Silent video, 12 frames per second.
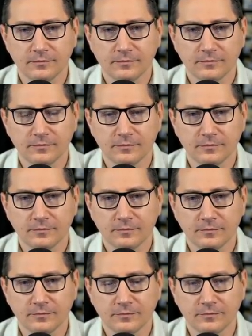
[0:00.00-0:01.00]

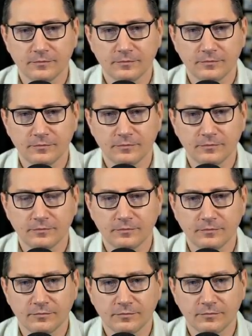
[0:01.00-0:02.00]

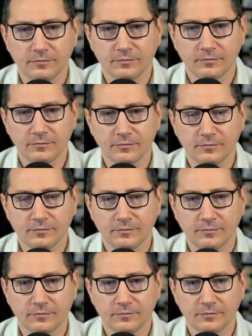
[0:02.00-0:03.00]

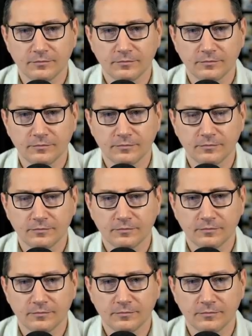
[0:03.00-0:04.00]

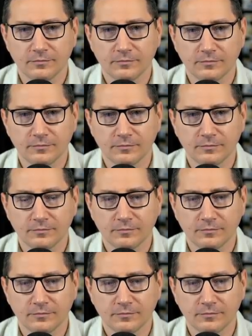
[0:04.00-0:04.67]
No words are spoken by the person on screen.